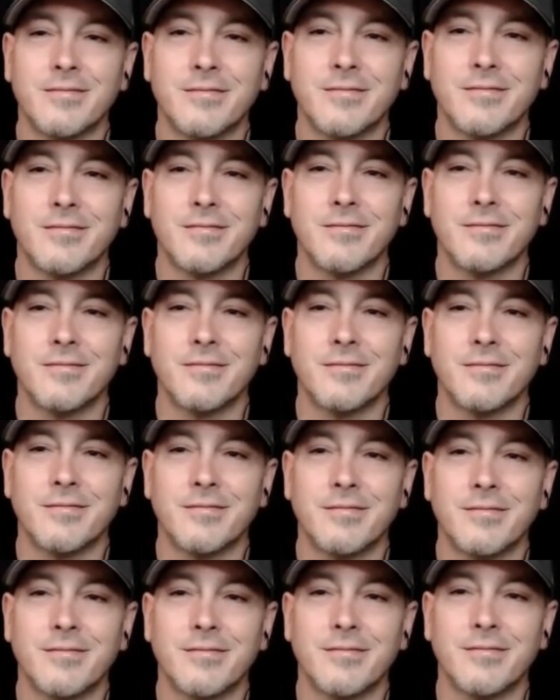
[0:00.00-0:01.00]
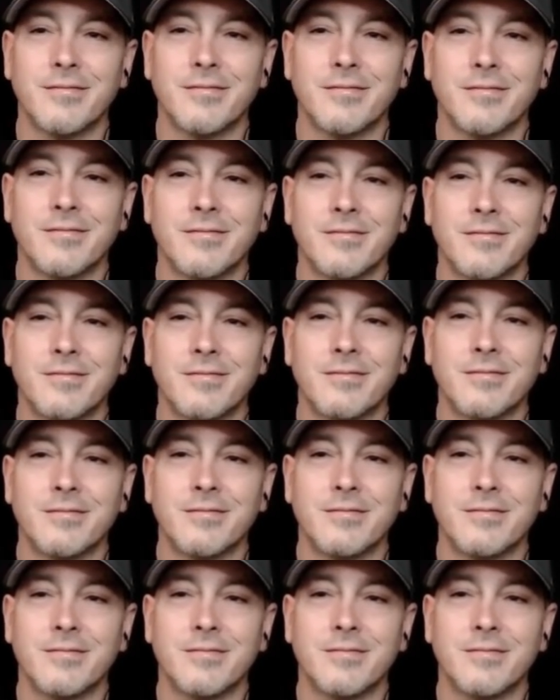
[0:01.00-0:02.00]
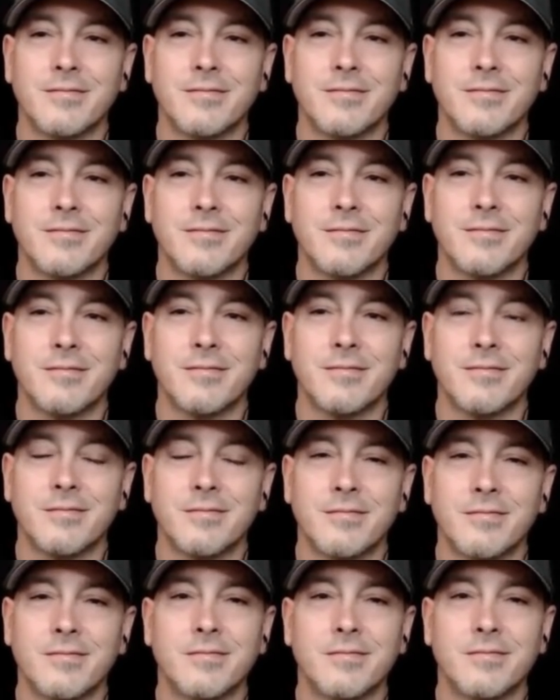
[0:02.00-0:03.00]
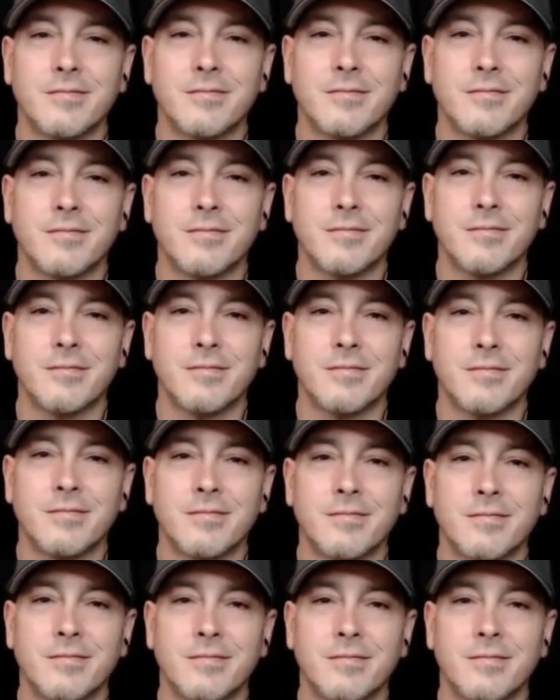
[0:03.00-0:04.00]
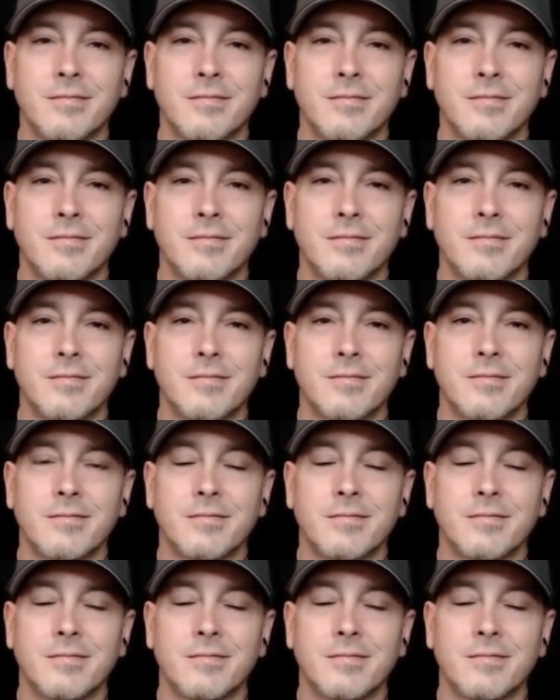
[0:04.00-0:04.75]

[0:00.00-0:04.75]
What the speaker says: (not speaking)